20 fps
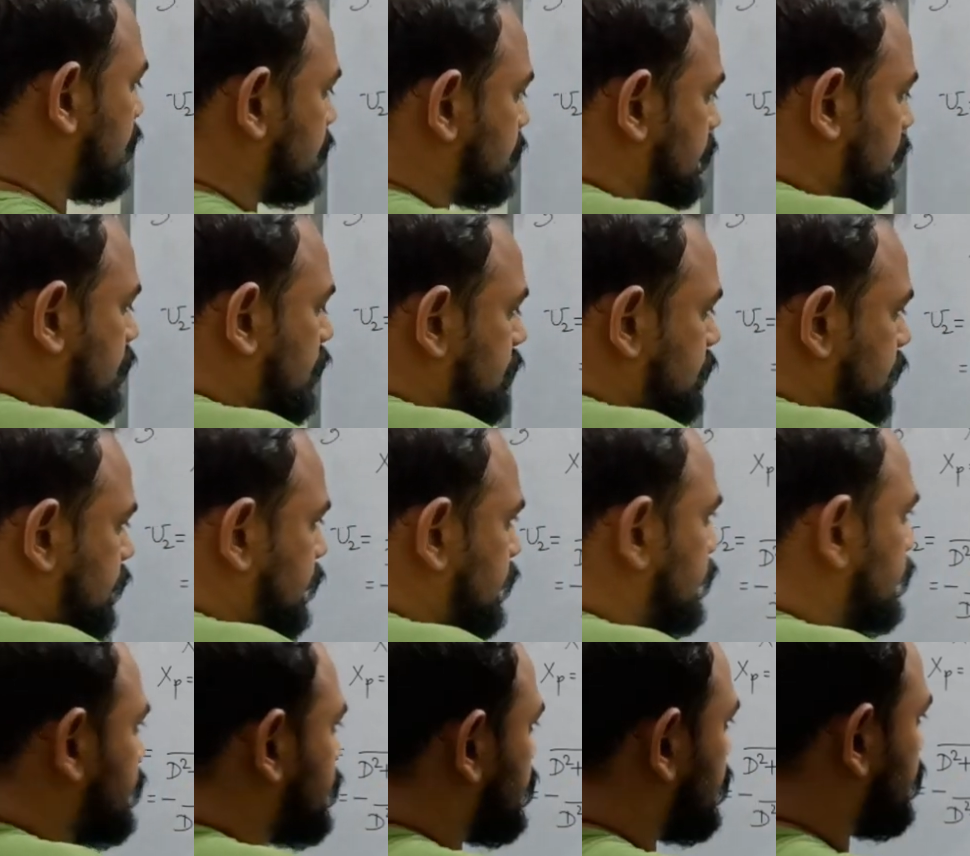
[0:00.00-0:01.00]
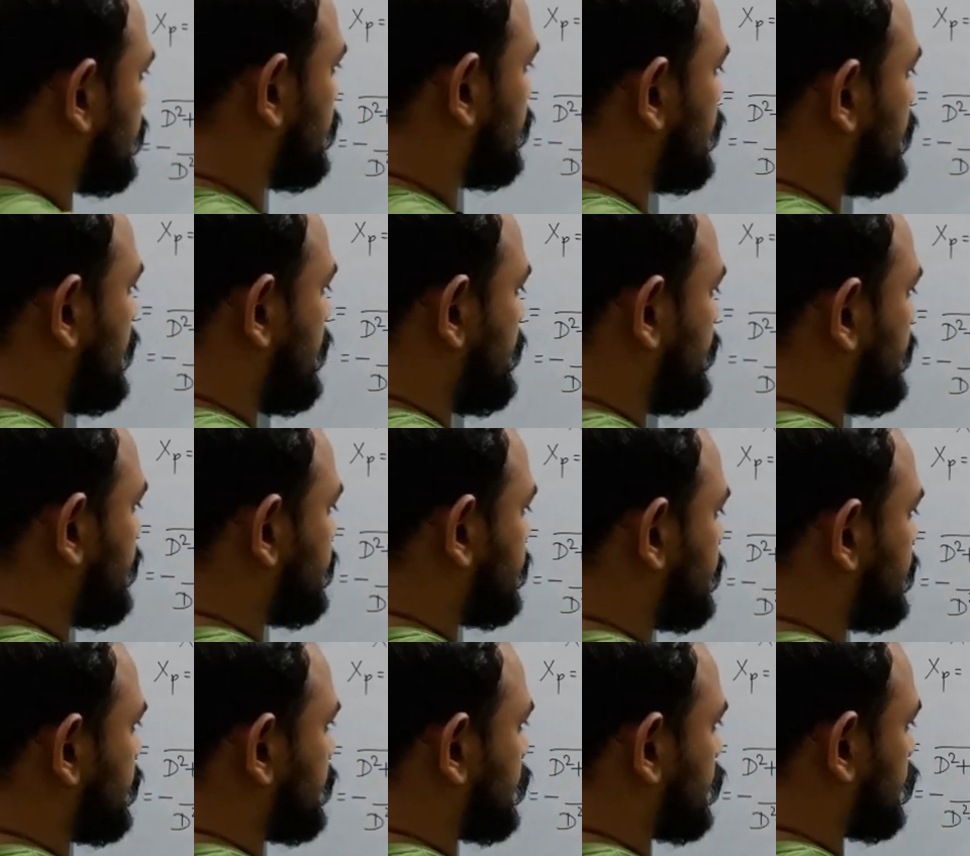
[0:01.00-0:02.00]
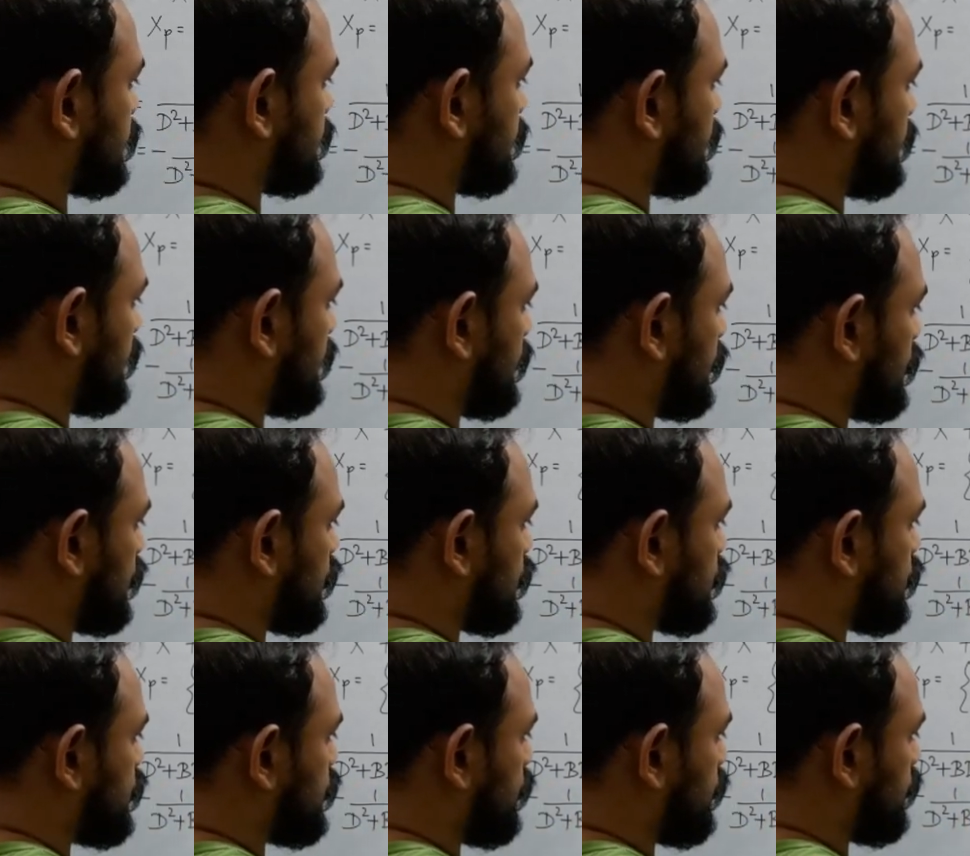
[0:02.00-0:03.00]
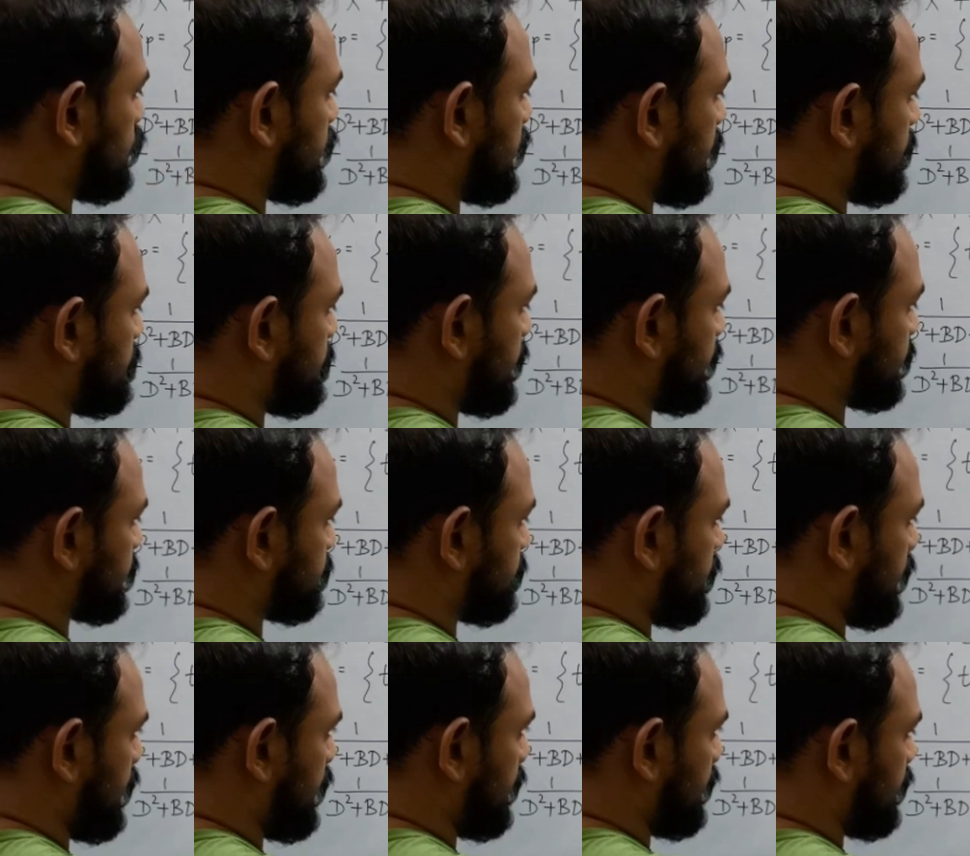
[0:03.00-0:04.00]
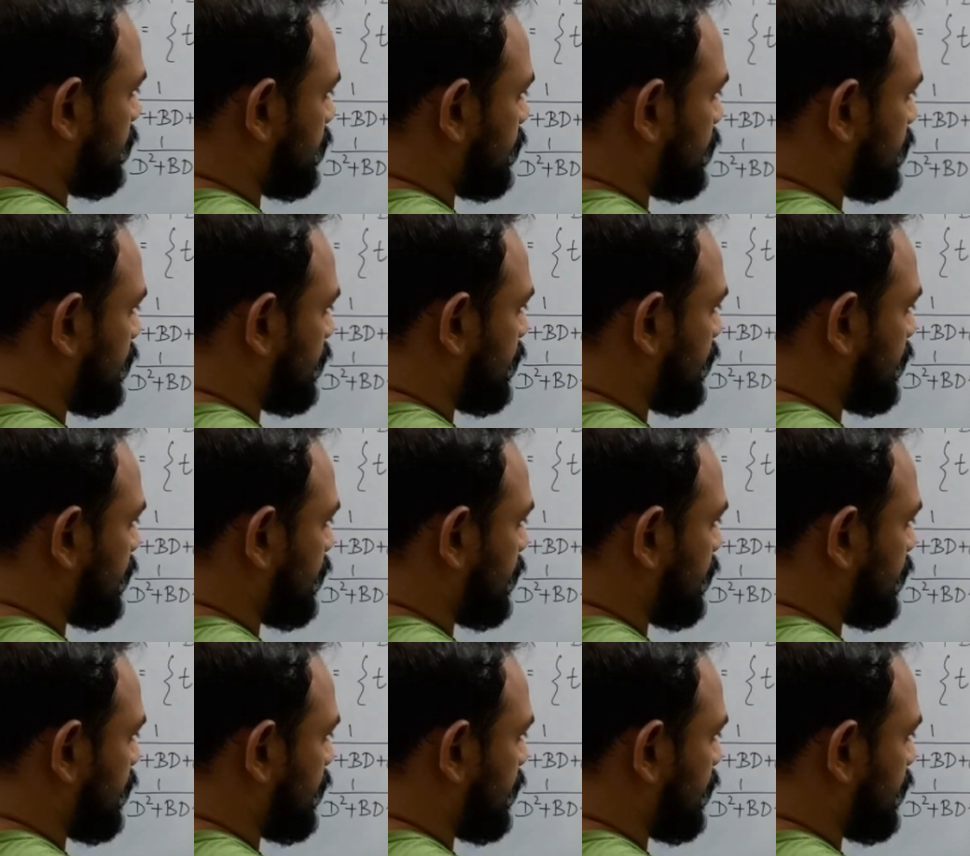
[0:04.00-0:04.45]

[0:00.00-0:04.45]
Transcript: that's a constant. This is 2d plus b